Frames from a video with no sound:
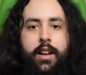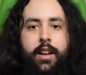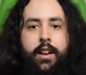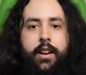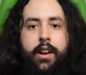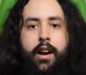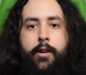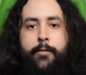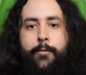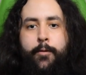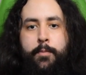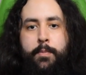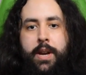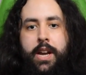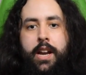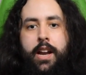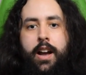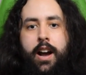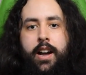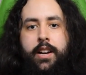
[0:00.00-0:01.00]
Now for
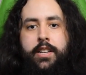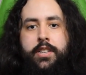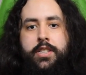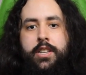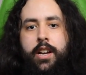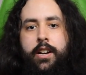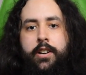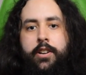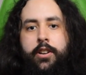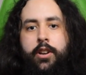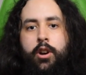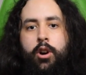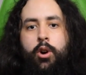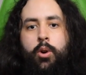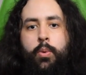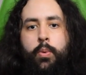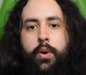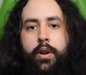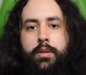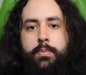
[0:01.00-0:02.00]
me, I decided to go
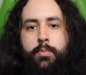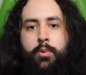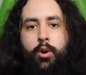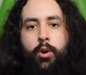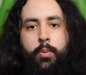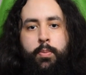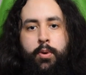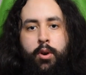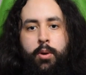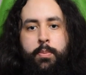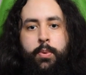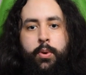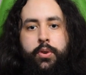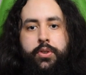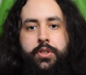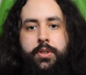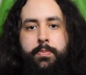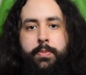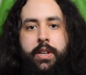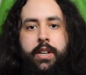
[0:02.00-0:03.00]
with Pro
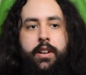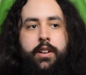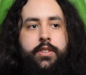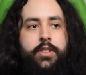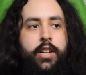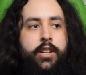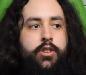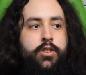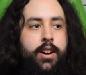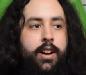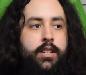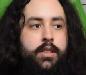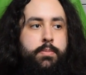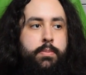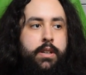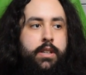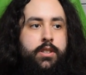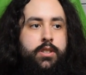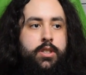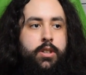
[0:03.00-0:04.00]
Purples because I tried
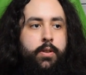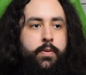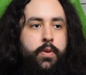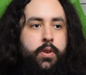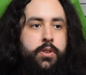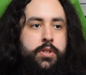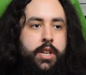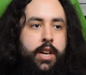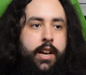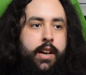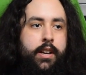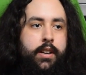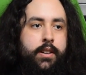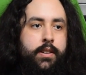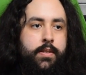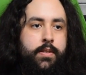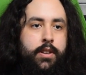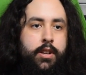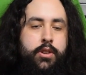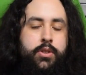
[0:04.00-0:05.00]
Speed Silvers and
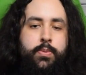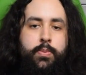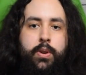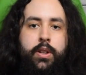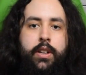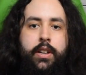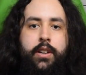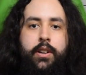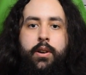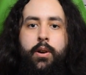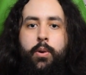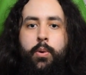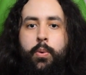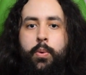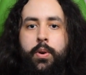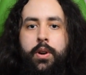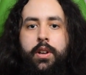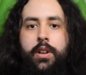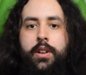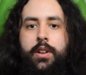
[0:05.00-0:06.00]
there's really
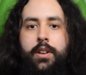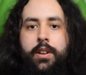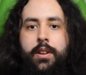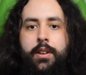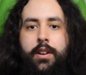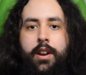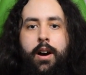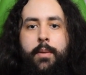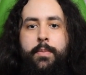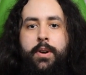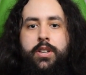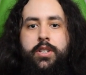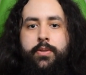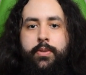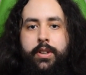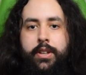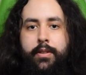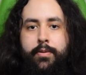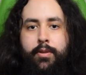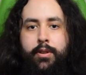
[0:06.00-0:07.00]
not much of
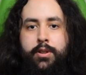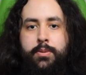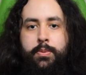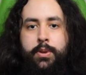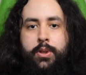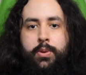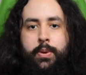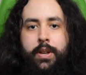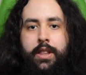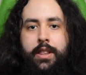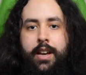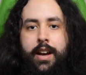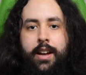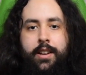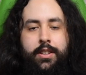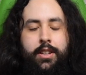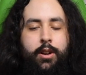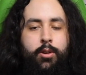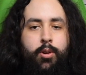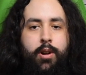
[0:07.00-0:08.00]
a difference between that
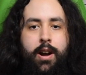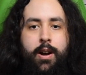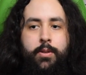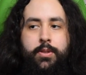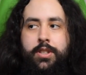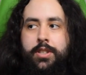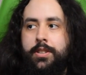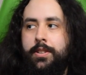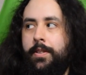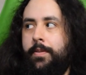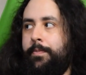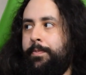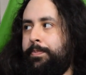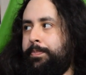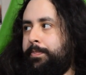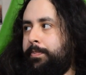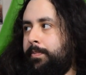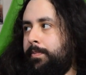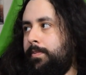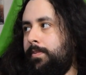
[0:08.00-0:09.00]
and the Crowns.
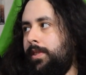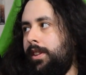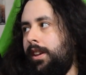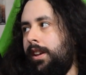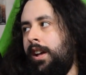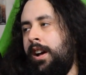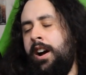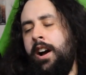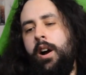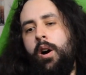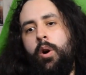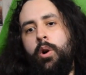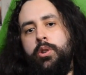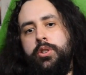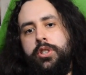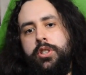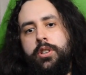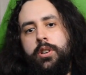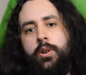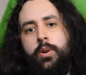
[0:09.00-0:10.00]
I
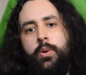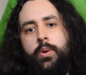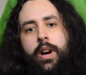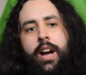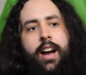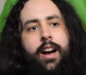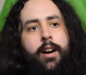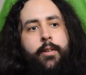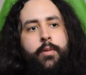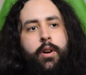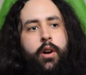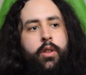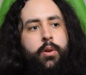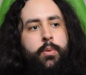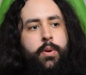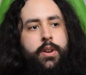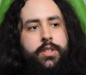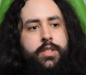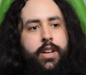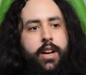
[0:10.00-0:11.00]
also have other
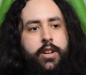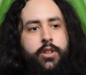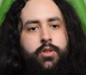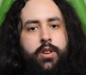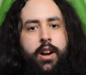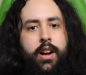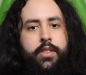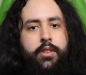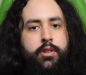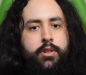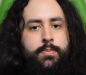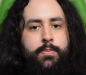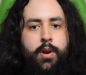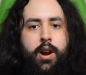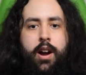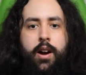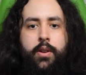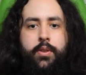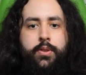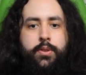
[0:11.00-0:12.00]
ones that I tried. There's
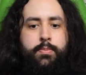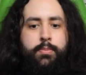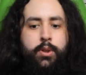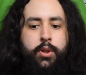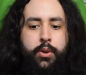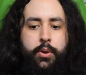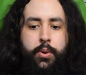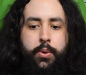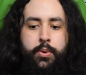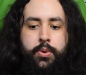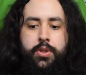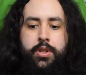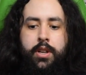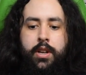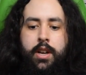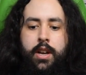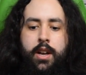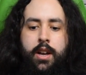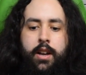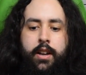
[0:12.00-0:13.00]
browns, blues,
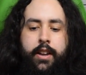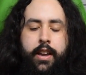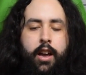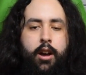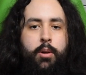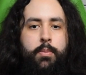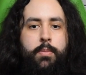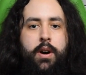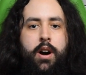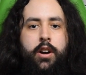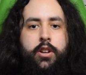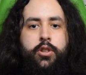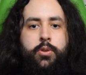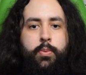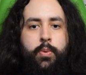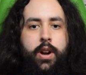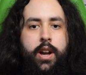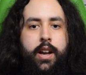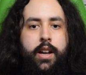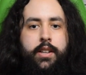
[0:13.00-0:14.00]
Kale Box
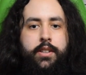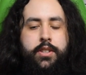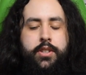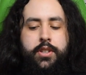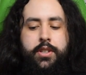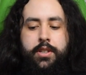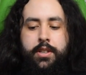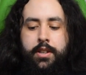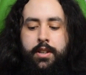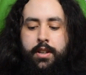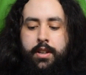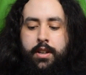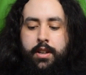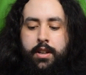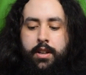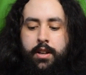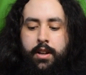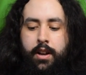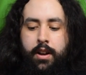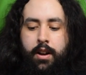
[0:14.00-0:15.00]
reds.
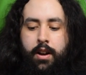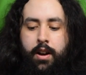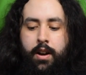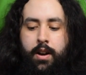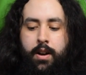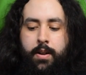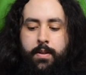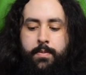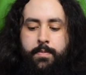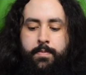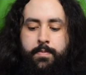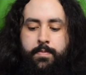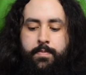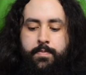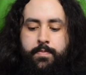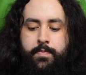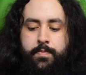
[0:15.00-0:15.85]
I